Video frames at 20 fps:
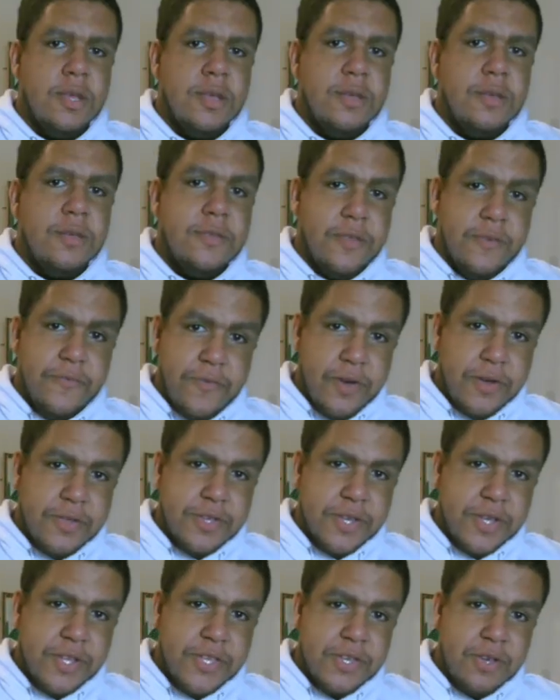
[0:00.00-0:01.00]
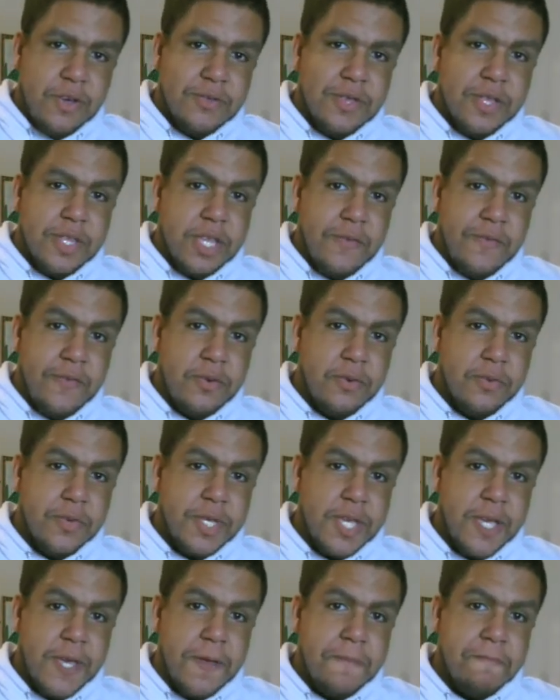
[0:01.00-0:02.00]
The verdict on the
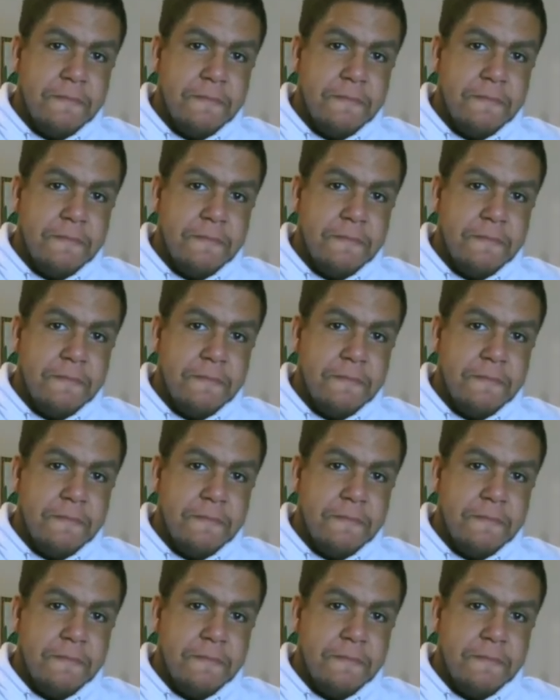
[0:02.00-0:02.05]
difficulty?